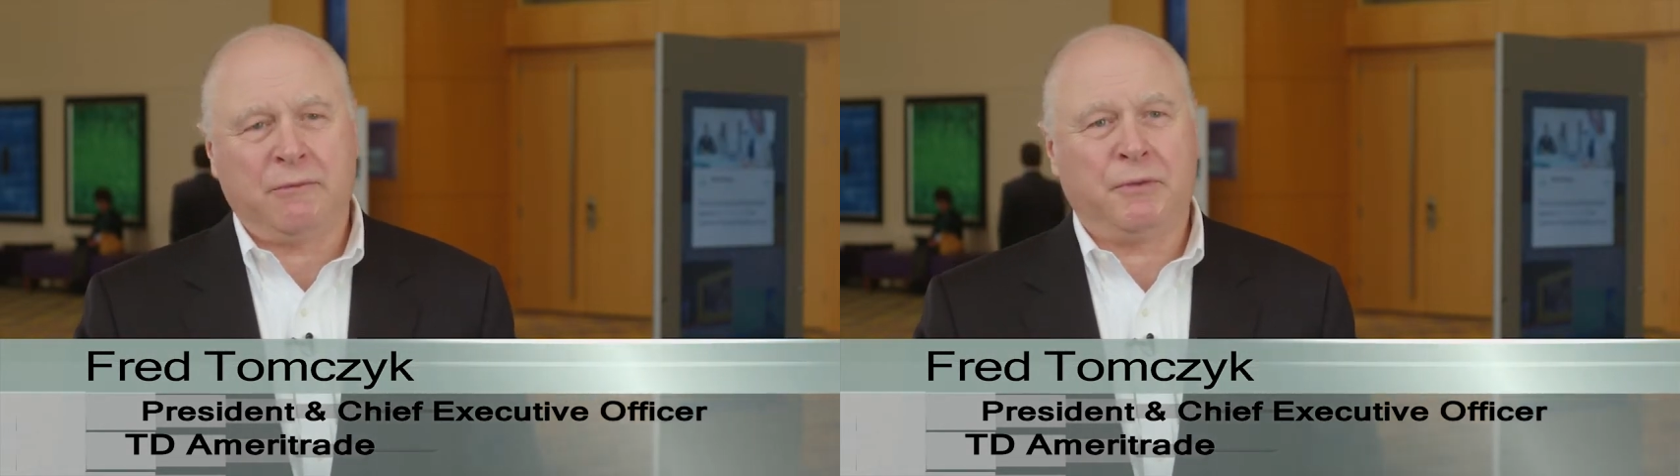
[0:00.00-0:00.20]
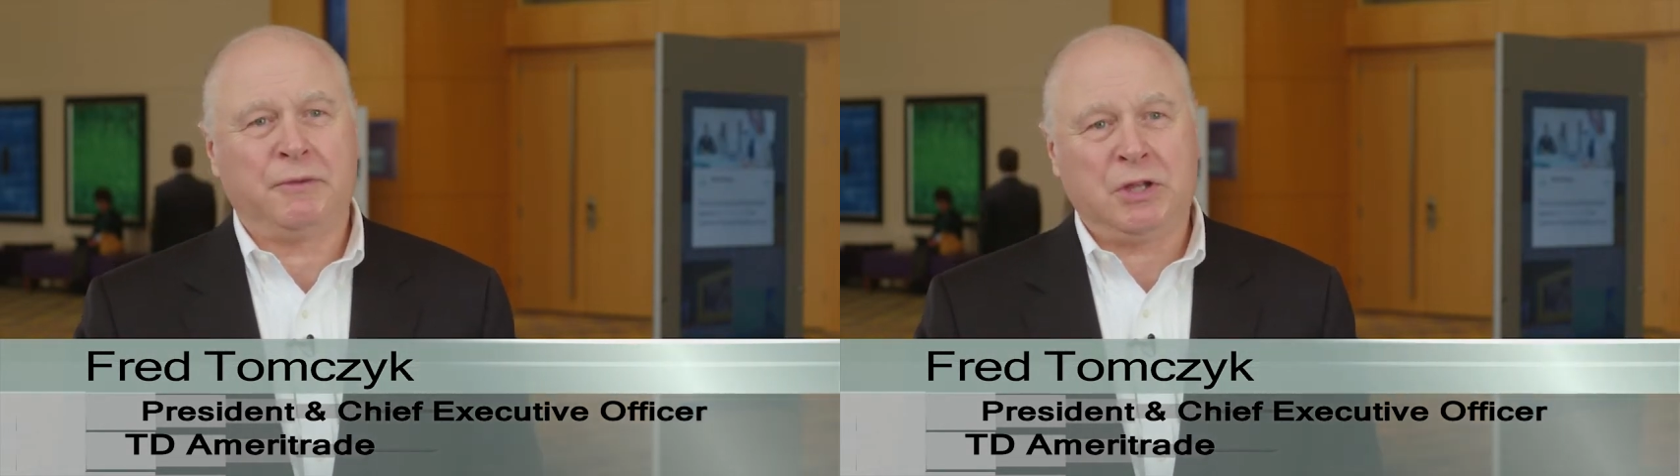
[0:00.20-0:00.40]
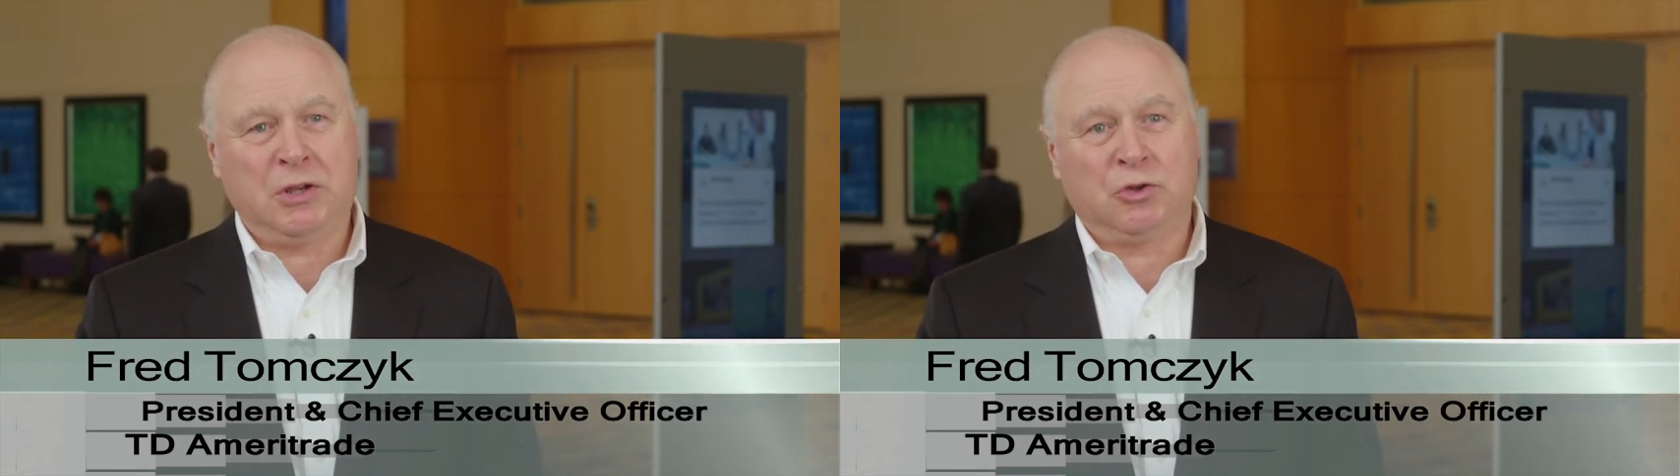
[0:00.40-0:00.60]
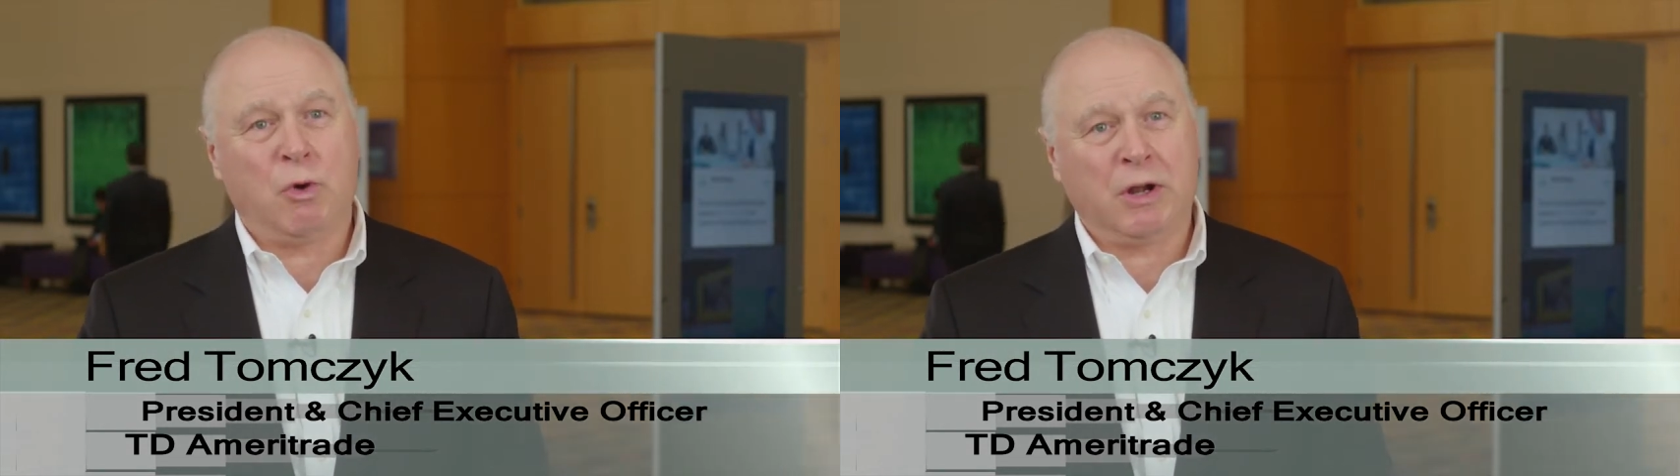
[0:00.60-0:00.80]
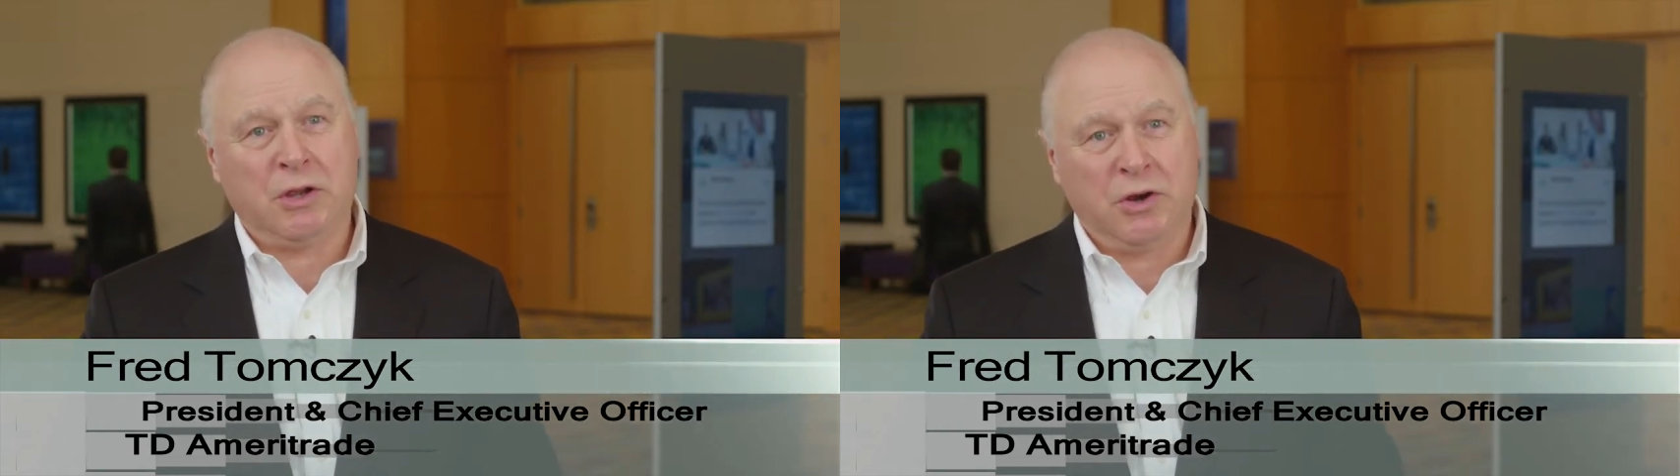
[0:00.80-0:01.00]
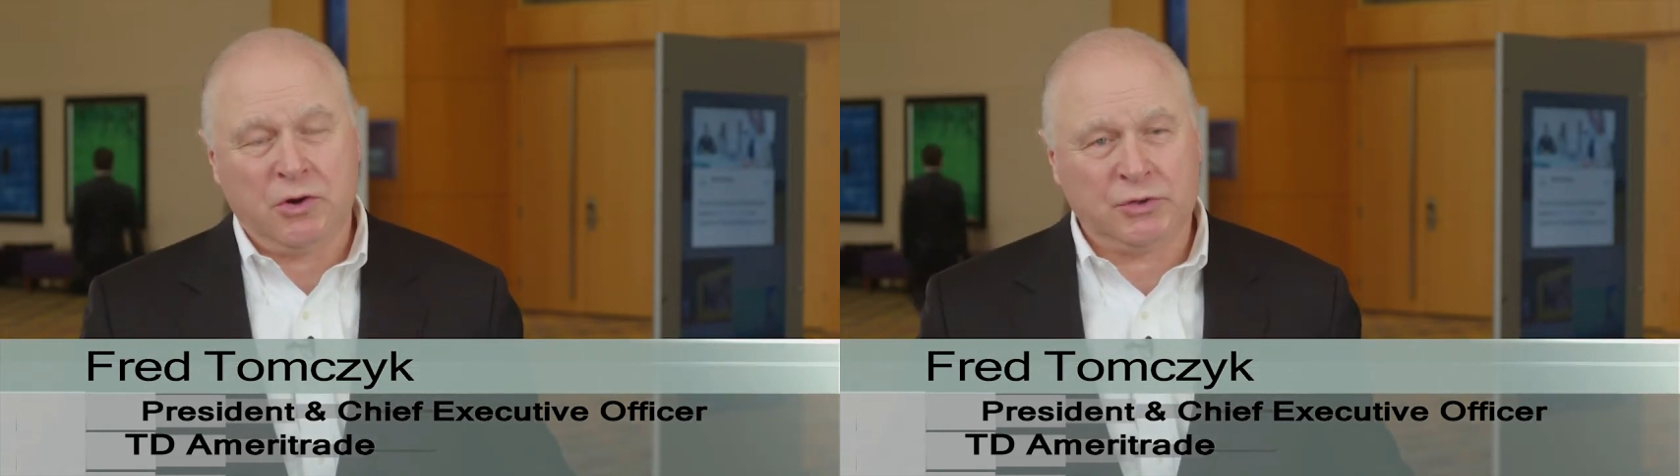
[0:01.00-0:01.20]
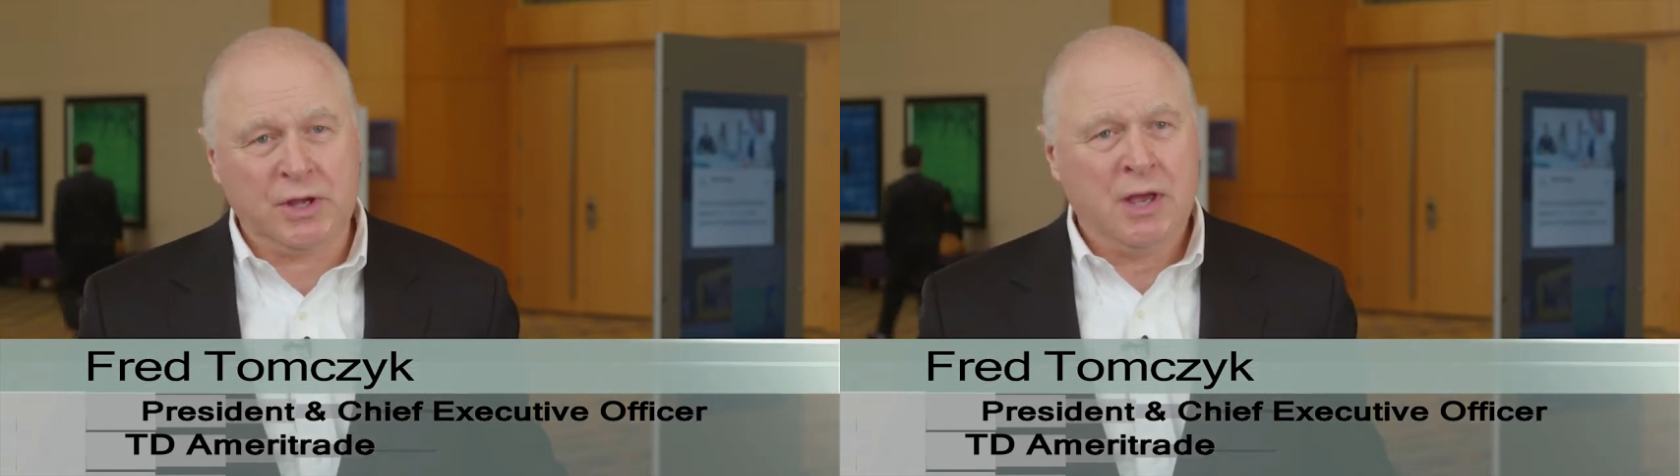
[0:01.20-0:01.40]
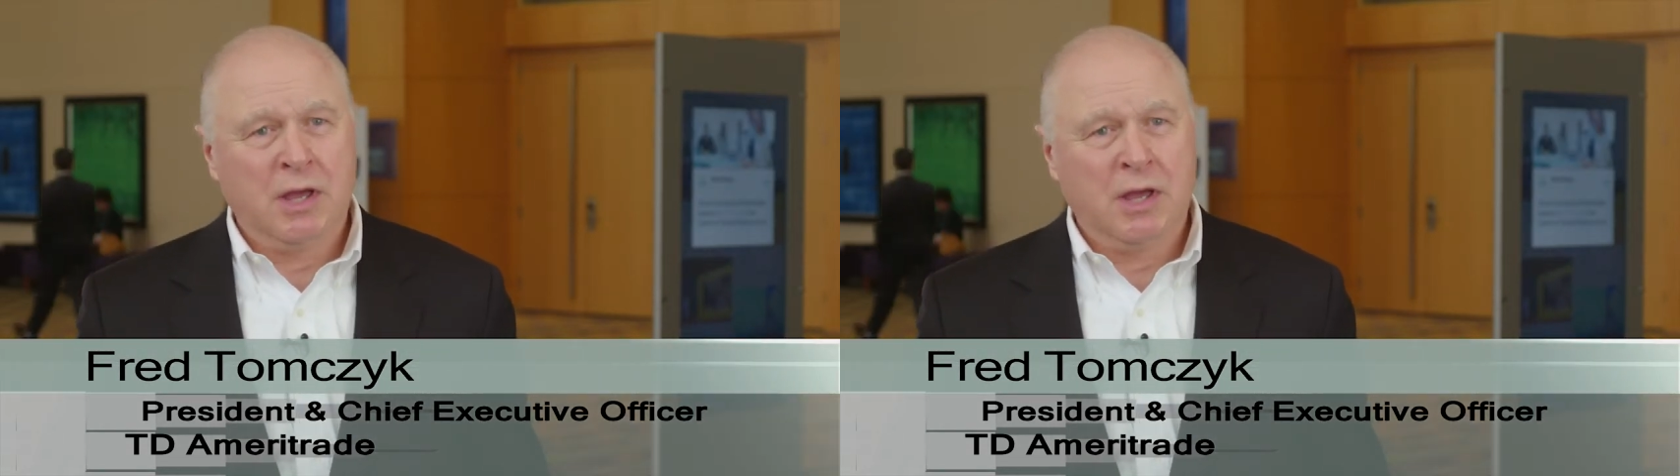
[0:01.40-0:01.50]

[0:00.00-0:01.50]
15, 20 years